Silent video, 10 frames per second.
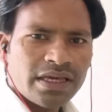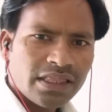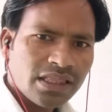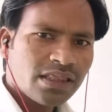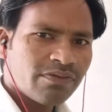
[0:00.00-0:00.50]

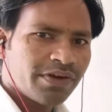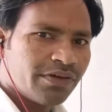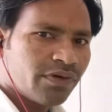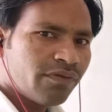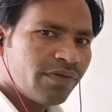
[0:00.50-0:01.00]
In this
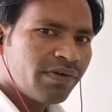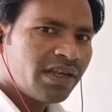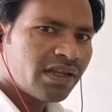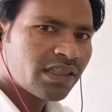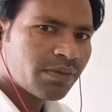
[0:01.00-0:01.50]
video, we
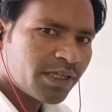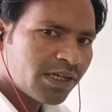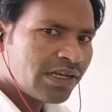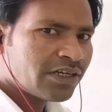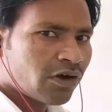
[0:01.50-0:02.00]
will
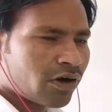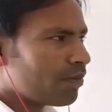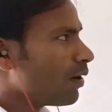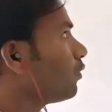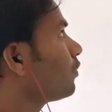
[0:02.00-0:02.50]
specially talk
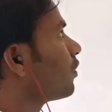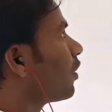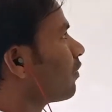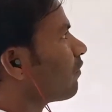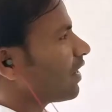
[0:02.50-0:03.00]
about
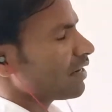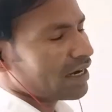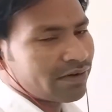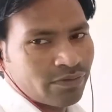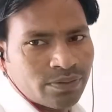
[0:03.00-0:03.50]

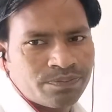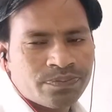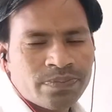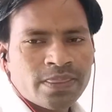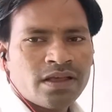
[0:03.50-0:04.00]
non-finite verb.
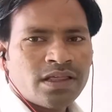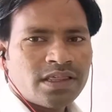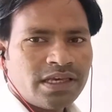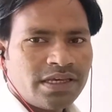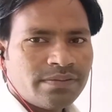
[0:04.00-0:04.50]

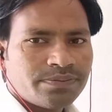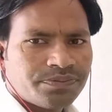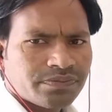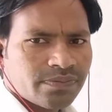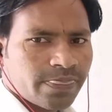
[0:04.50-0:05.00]
See,
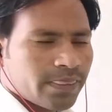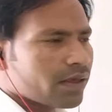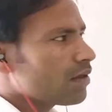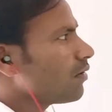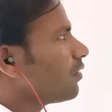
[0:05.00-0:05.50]

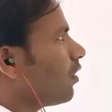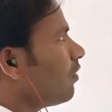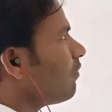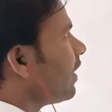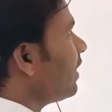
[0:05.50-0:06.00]

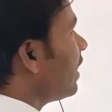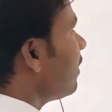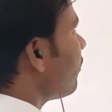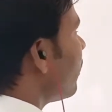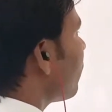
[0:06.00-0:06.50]

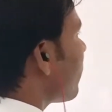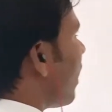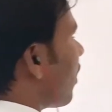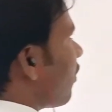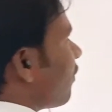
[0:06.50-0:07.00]
non-finite verbs
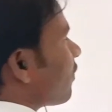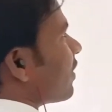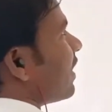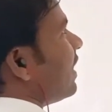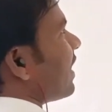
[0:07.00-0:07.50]
are of
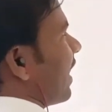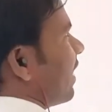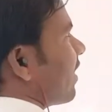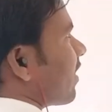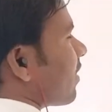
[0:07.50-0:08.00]
three
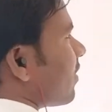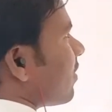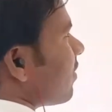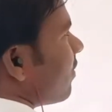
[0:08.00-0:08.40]
kinds.